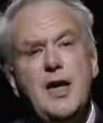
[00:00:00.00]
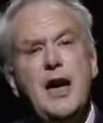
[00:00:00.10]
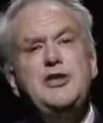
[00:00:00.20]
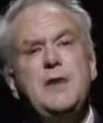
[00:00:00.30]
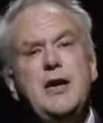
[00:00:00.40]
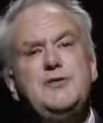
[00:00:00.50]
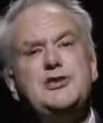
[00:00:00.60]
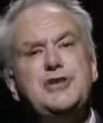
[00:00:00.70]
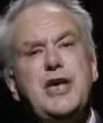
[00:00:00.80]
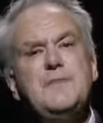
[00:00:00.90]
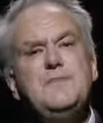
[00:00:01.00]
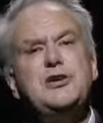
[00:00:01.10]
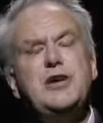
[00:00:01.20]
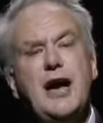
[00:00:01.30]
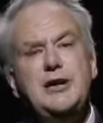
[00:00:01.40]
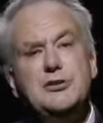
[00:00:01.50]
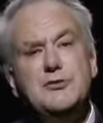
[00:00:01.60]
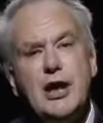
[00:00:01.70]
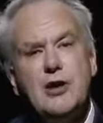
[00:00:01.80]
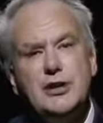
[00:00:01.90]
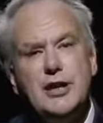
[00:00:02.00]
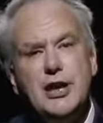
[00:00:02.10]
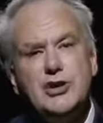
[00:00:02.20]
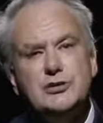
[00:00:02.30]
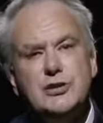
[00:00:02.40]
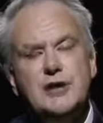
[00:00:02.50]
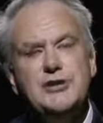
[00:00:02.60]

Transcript: and he made the same kind of calculation